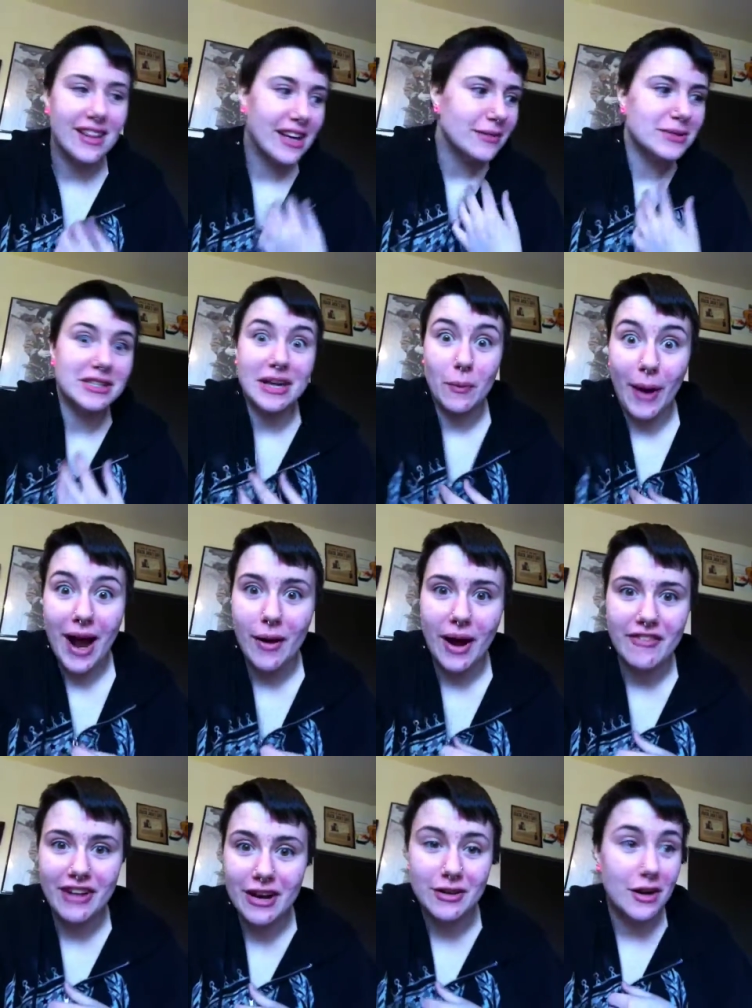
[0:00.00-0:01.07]
Like, I'm just like, wow,
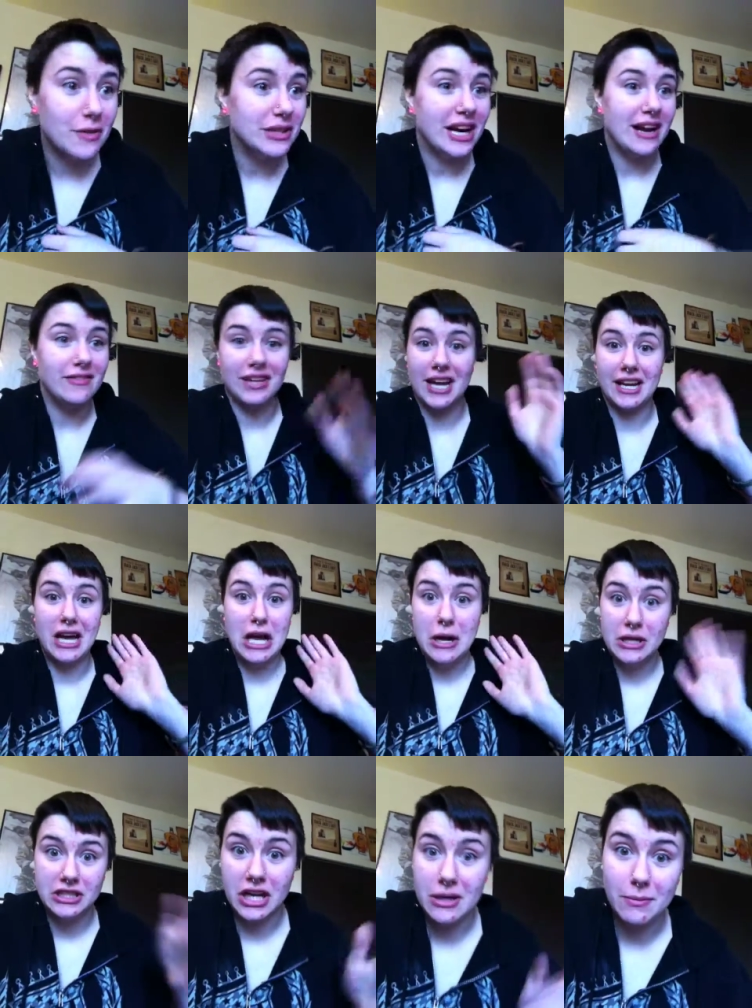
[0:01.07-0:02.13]
I found out that I've like
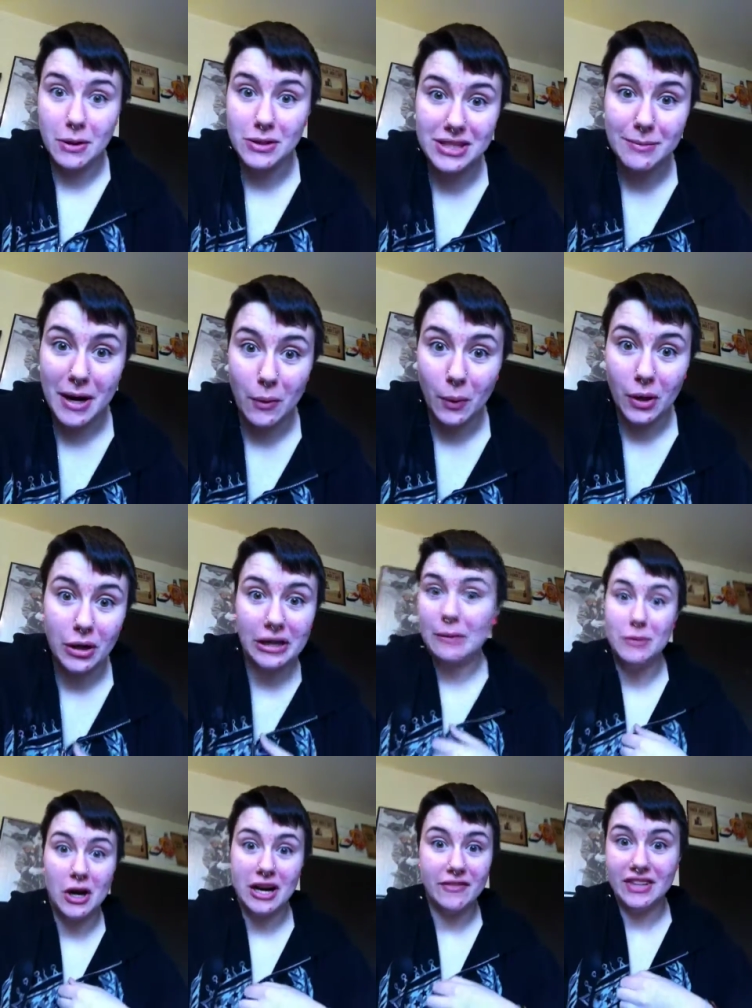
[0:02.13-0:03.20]
done most of my work,
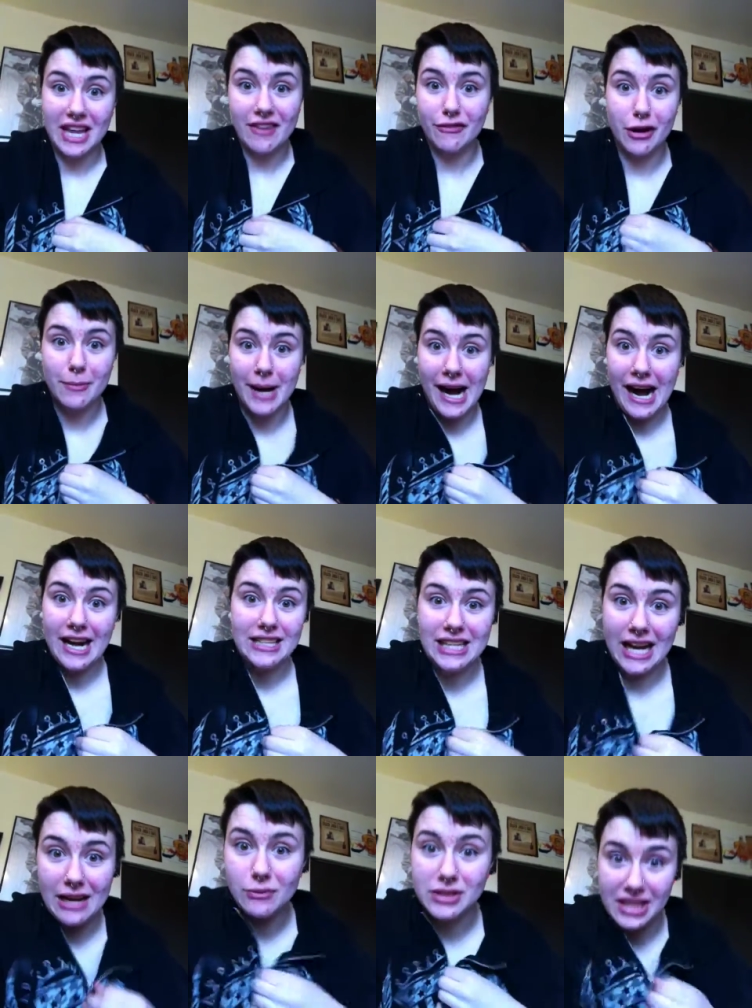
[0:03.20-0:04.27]
I'm not even that far behind,
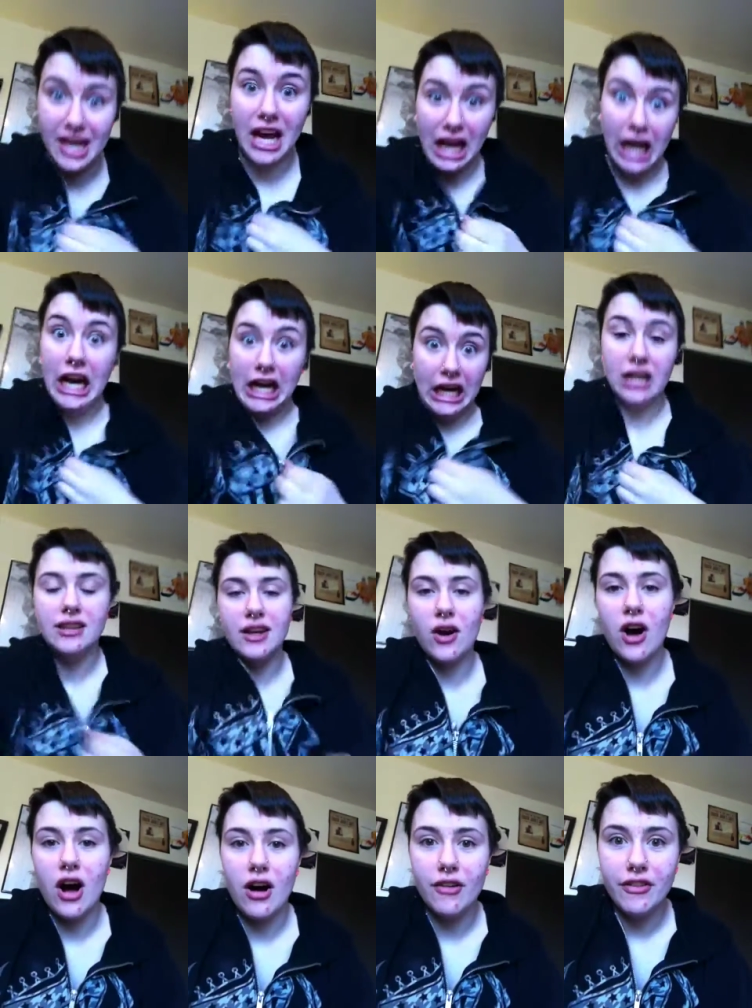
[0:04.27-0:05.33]
and I was like, like
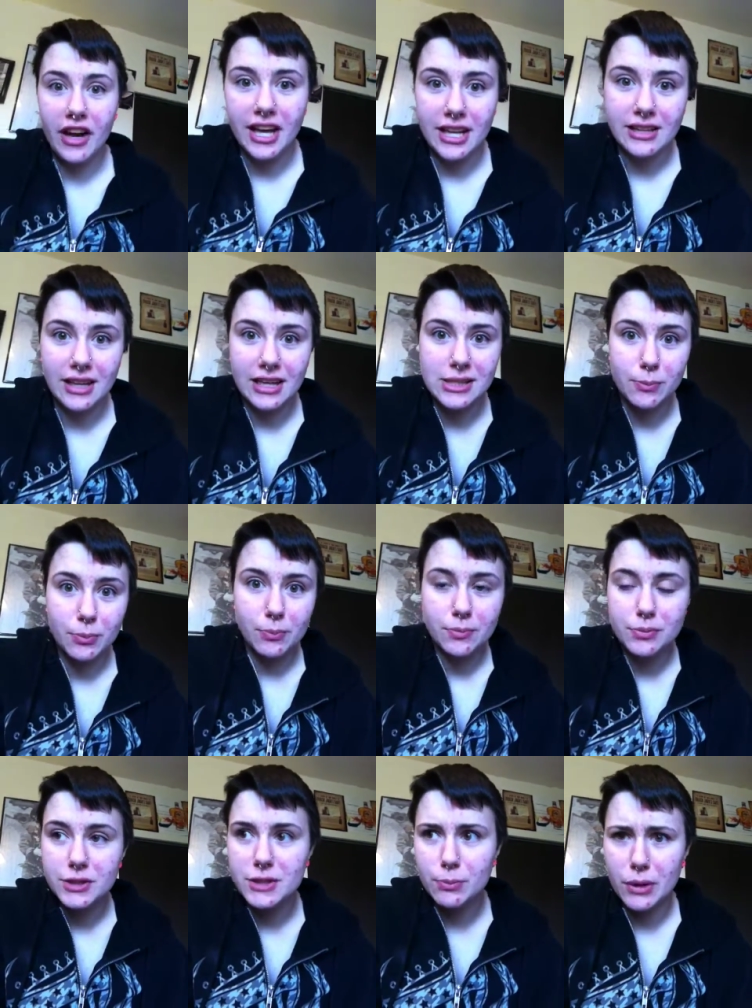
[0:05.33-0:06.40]
all fucking like
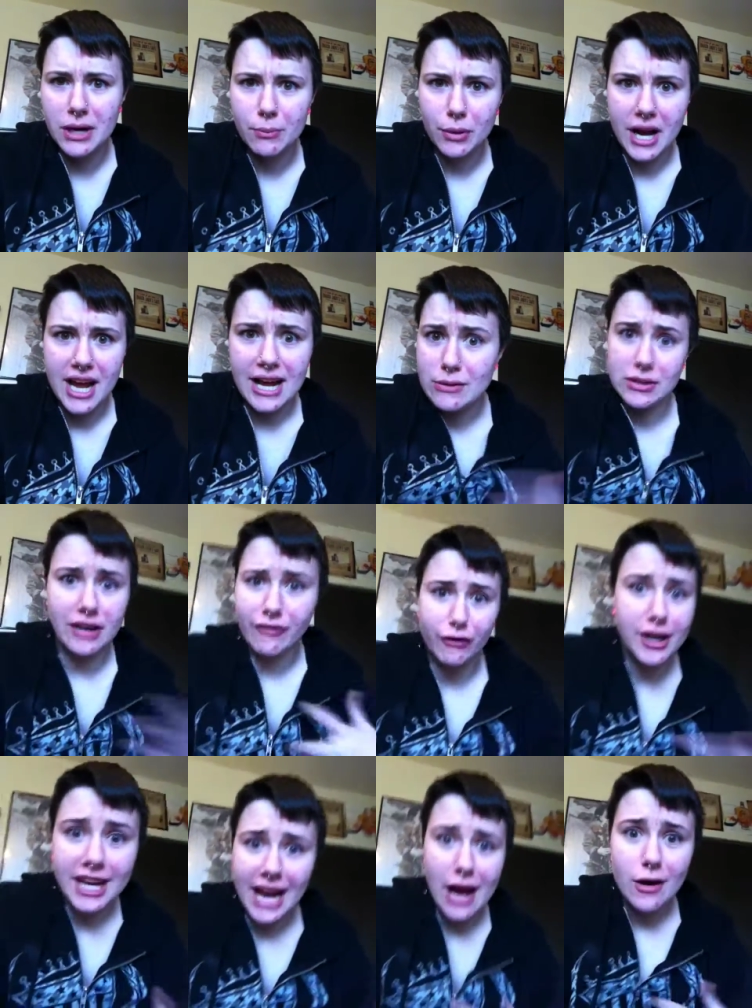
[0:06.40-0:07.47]
spring break. I was like
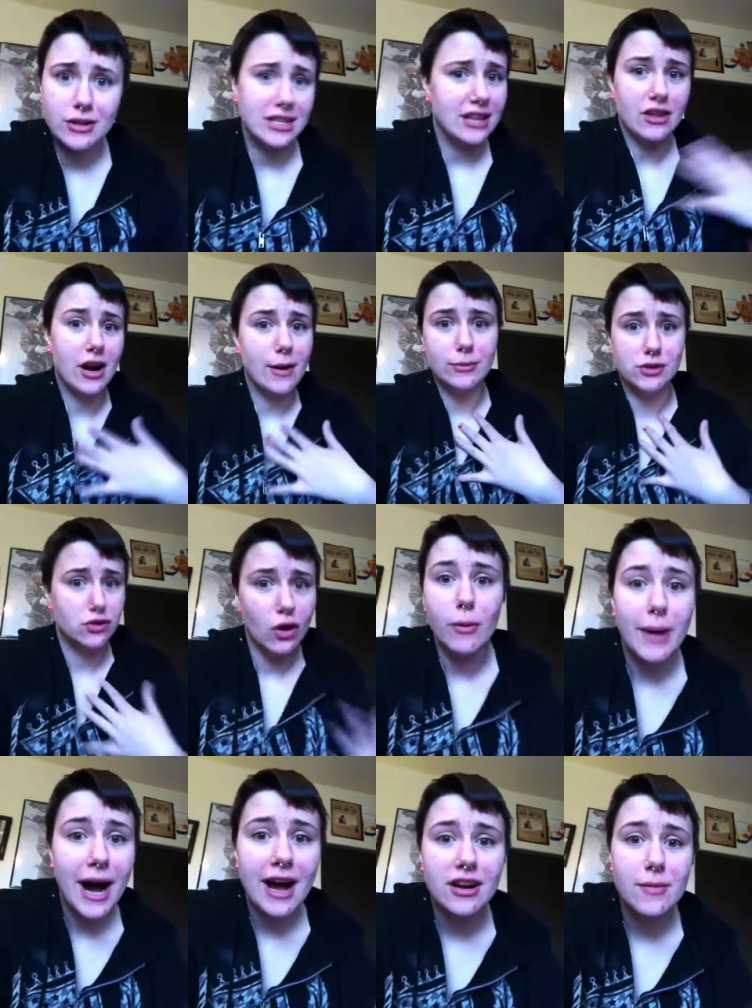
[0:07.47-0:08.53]
freaking out because I thought I was so
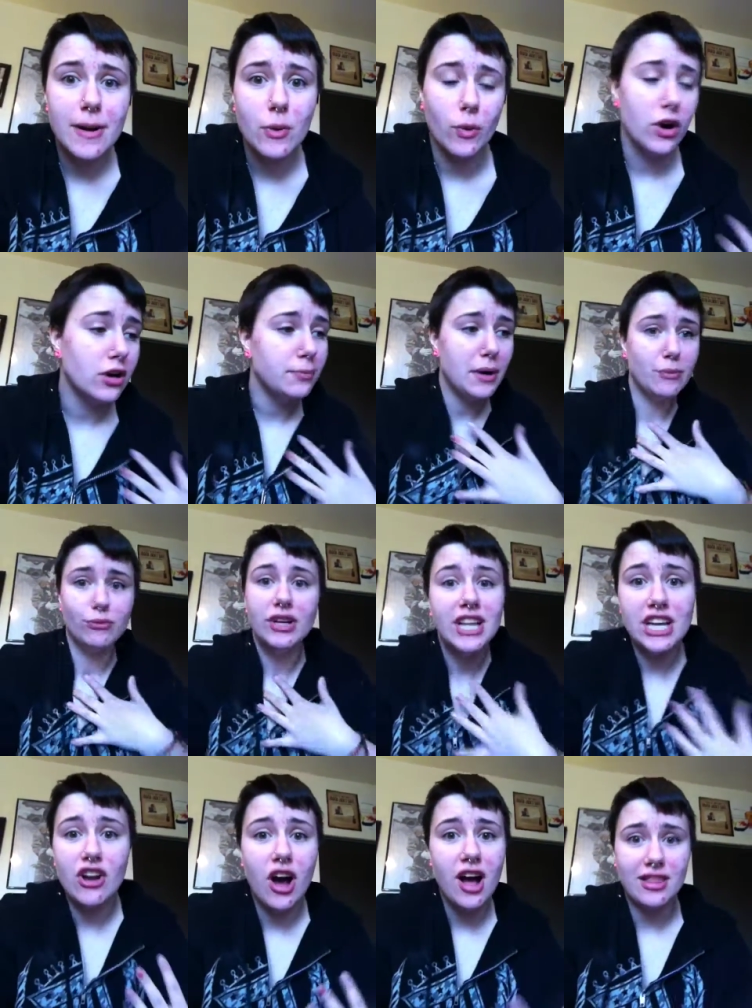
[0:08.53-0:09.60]
behind on my work, but I'm
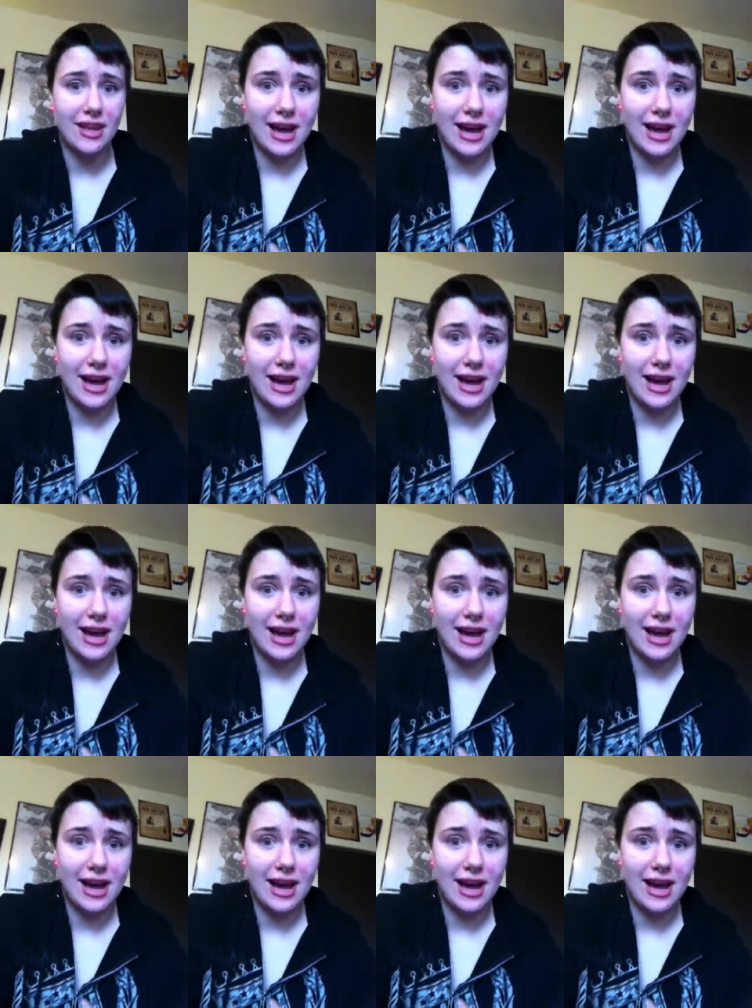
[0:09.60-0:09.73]
really not.